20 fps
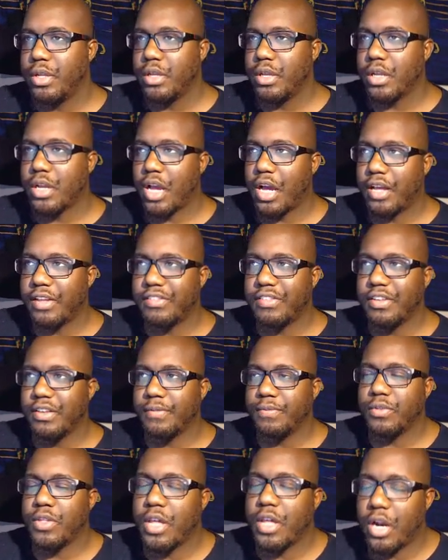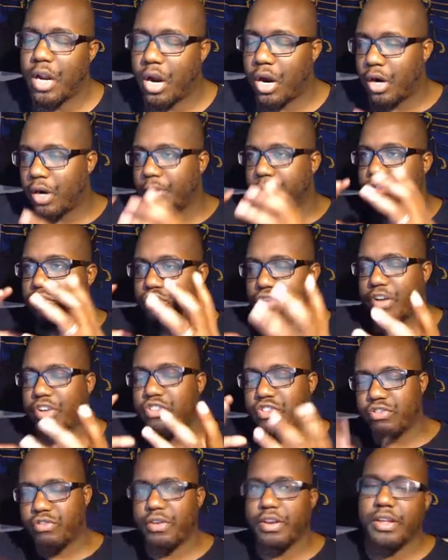causing that are
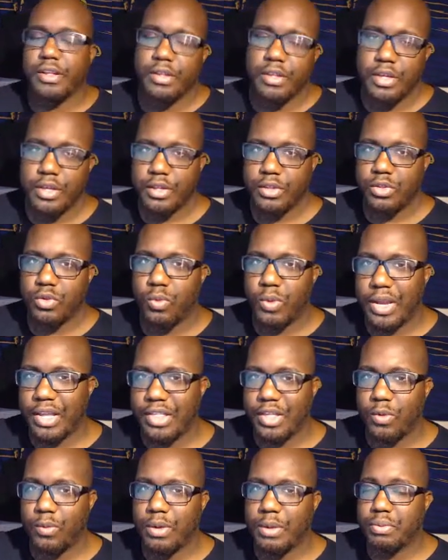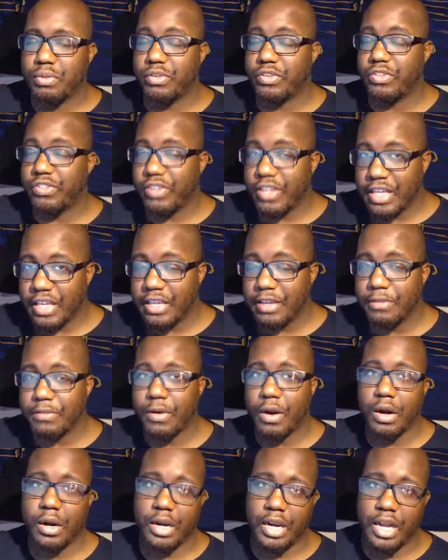structuring the way that we perceive
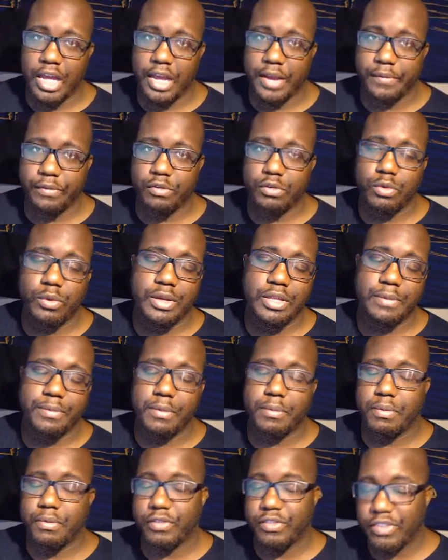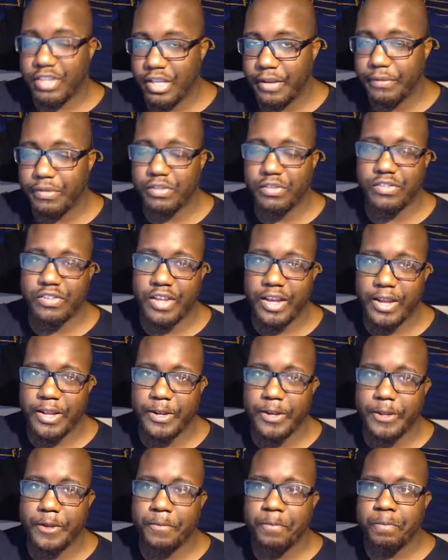our lives the way that we perceive
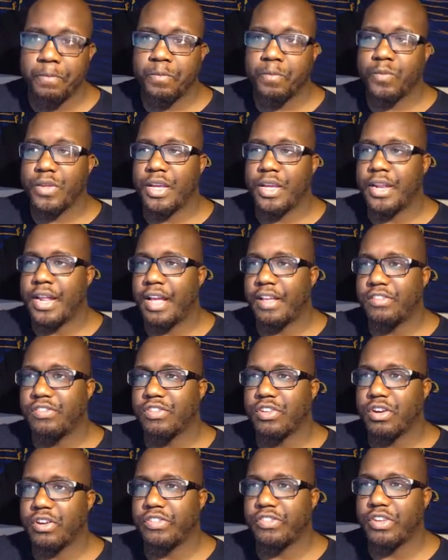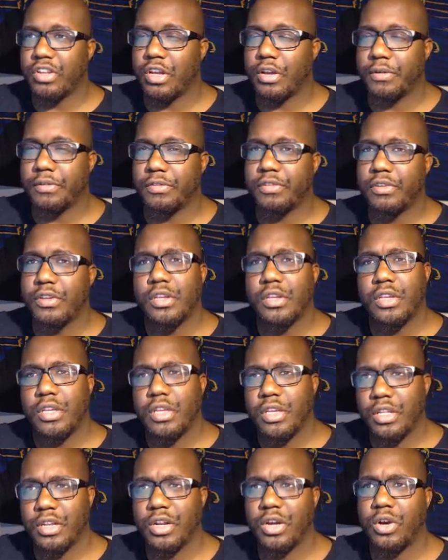society and ask ourselves
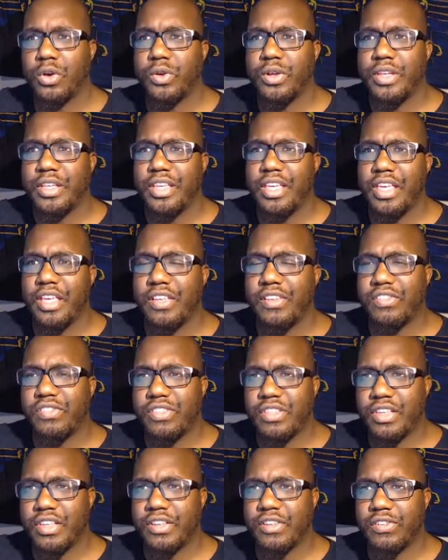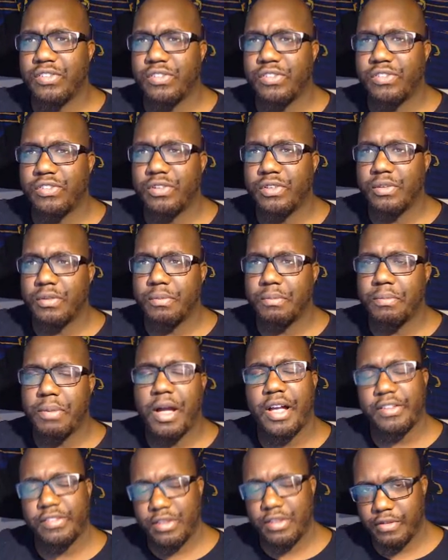you know is this
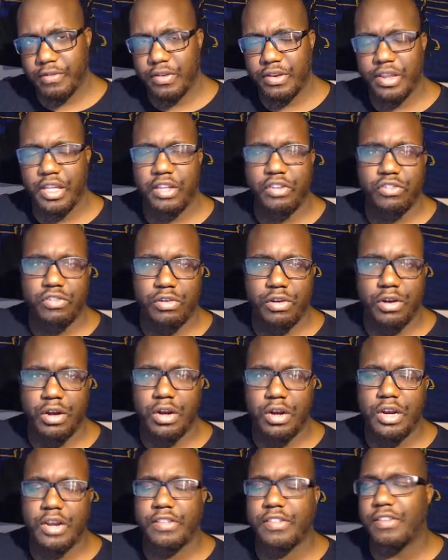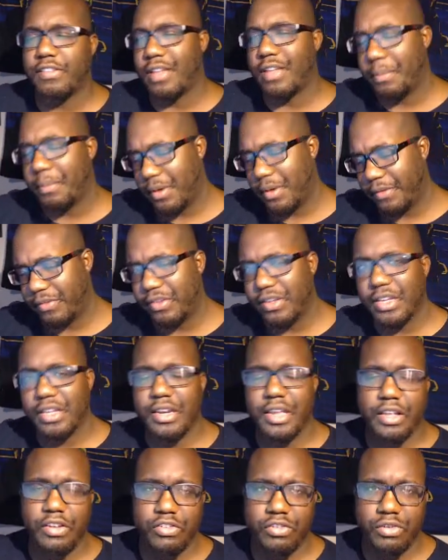positive in nature? Is this uplifting in
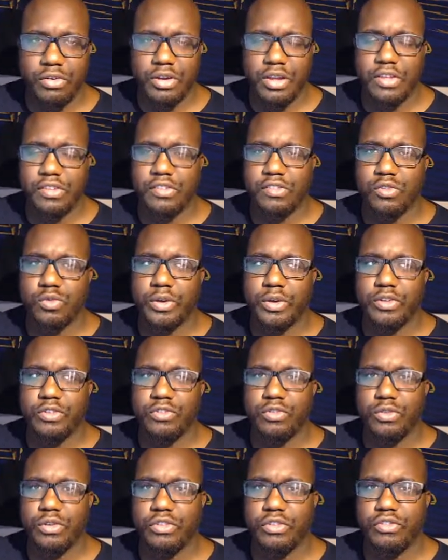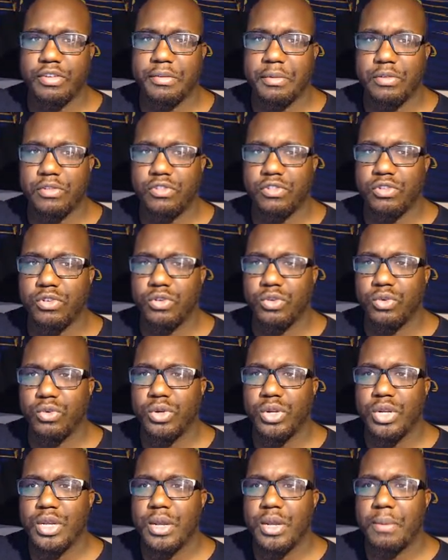nature? Is this going to contribute to
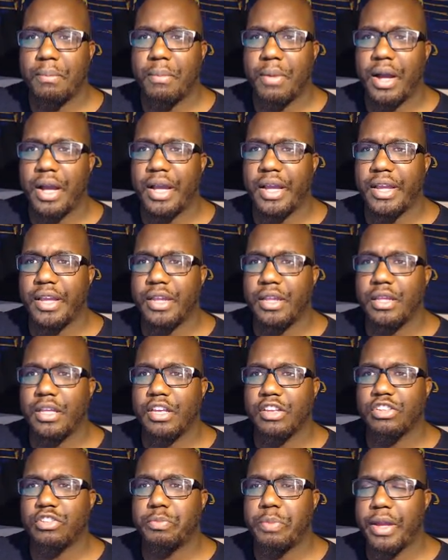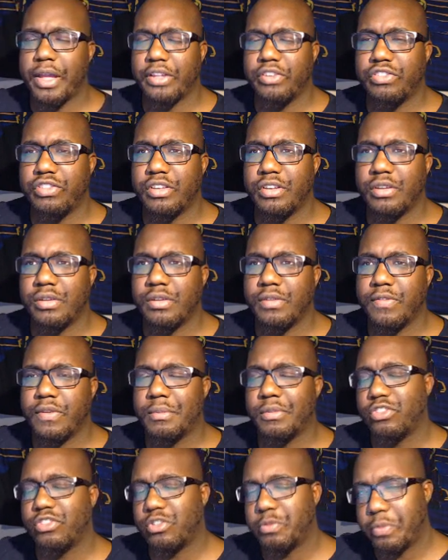my expansion from
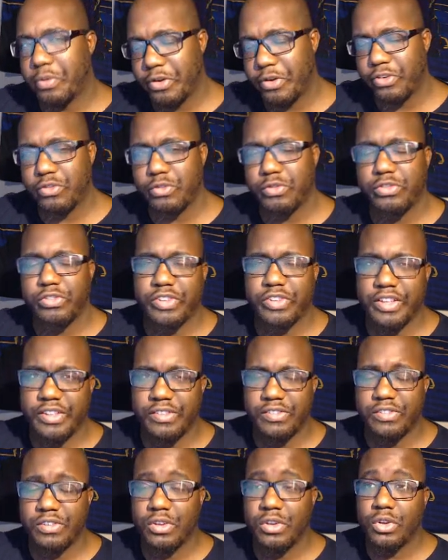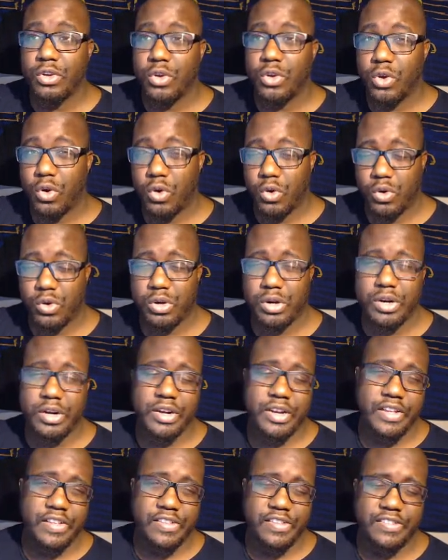a spiritual sense? Or
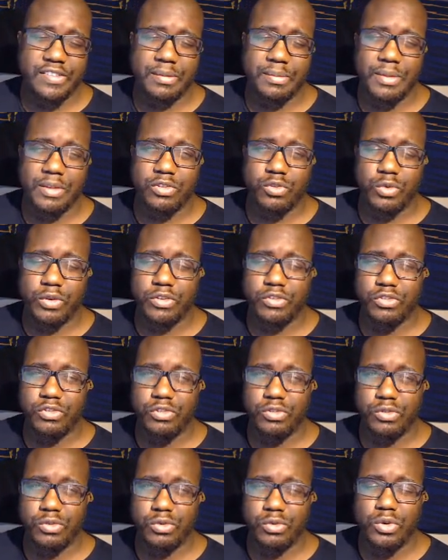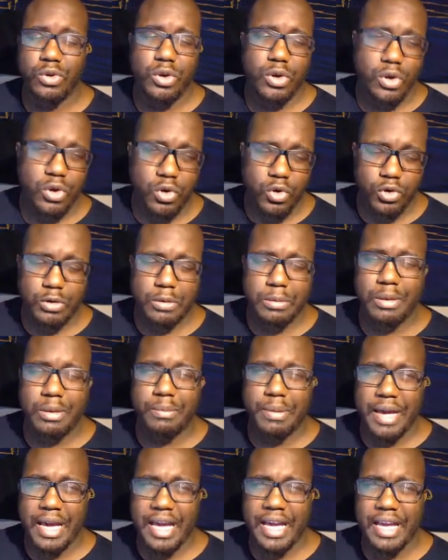is this something that's going to hold me
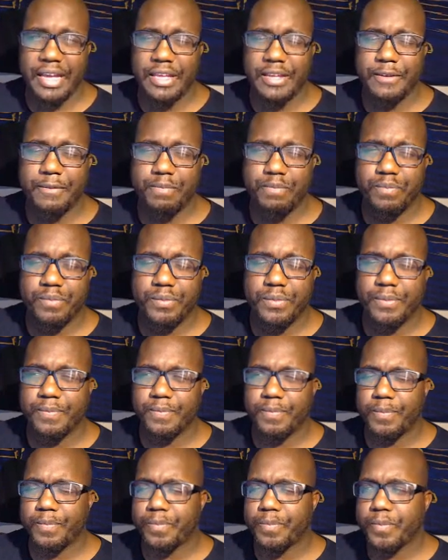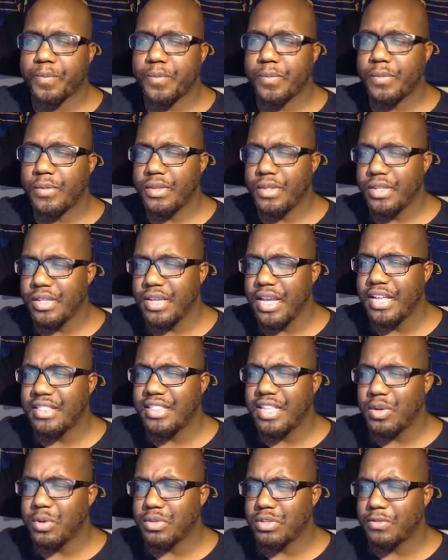back? I
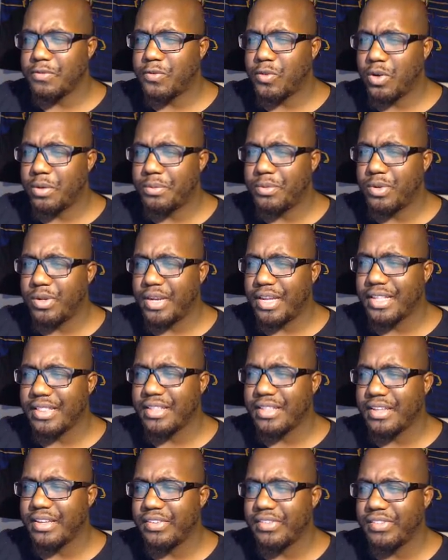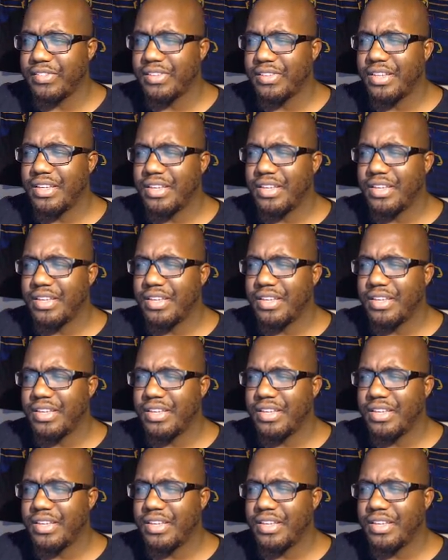think with the full moon like this,